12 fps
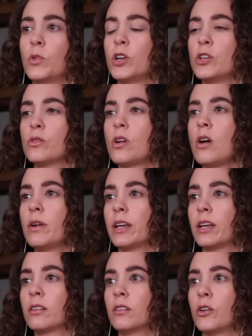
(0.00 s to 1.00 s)
Where are you
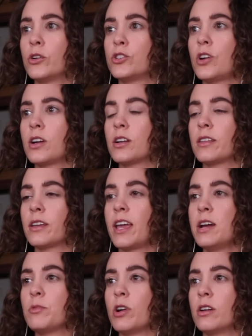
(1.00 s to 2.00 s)
going? Oh, you're talking to the
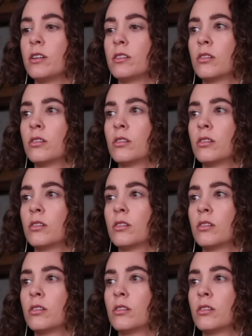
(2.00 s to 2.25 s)
camera.